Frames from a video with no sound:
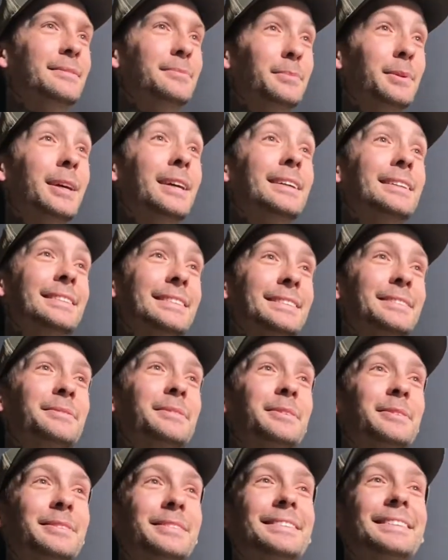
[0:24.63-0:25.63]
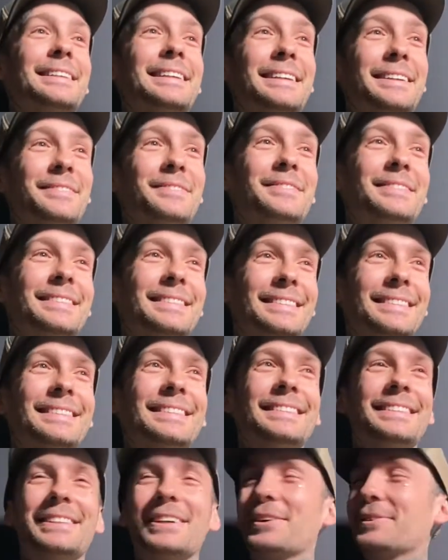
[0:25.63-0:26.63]
Brandon's my real name.
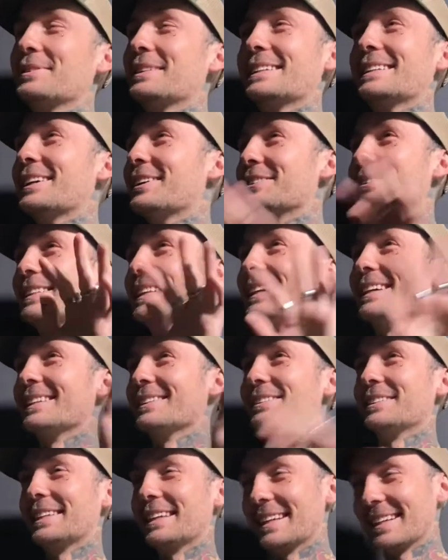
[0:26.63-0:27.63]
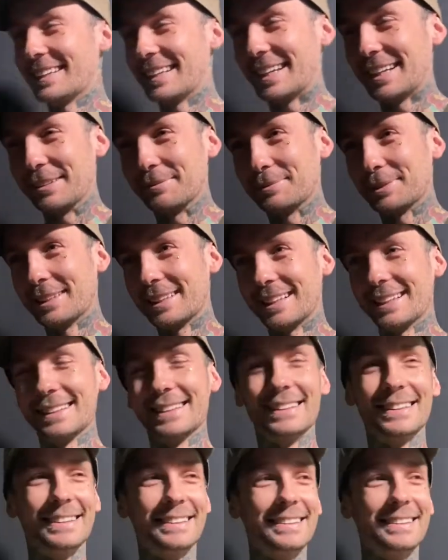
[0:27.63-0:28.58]
Nobody knows that. We can't put that in there.